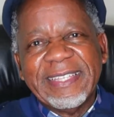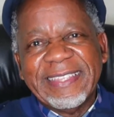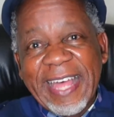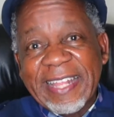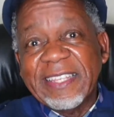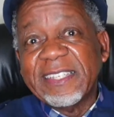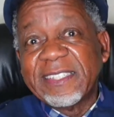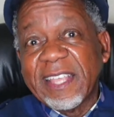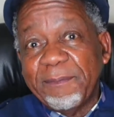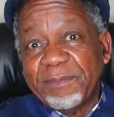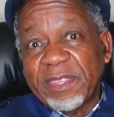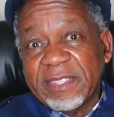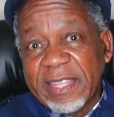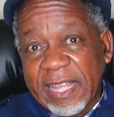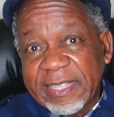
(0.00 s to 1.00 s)
That is
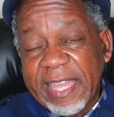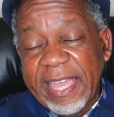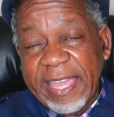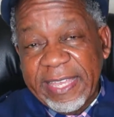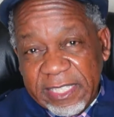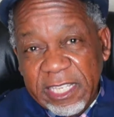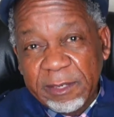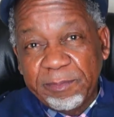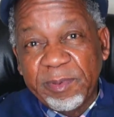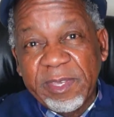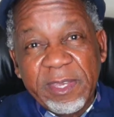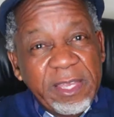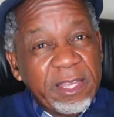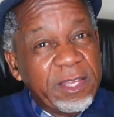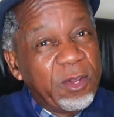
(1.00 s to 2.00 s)
something that the
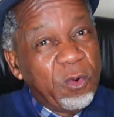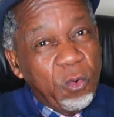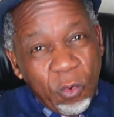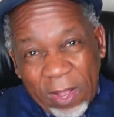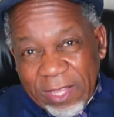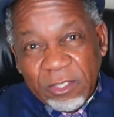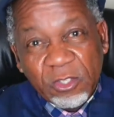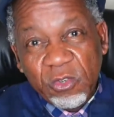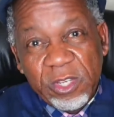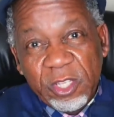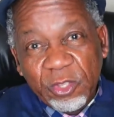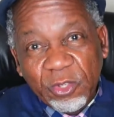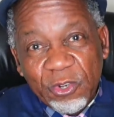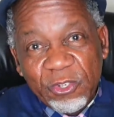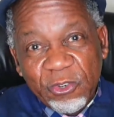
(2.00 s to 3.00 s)
ACP wants to
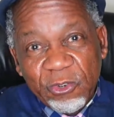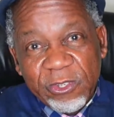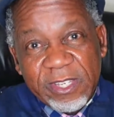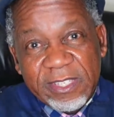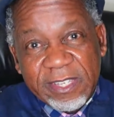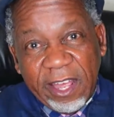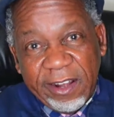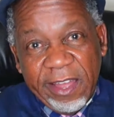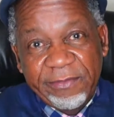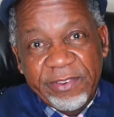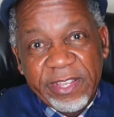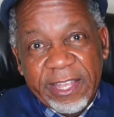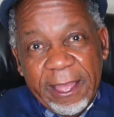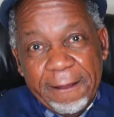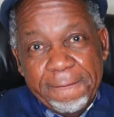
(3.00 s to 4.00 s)
introduce in South
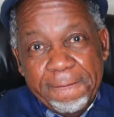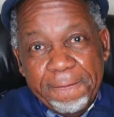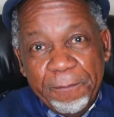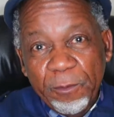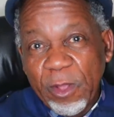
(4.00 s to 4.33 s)
Africa.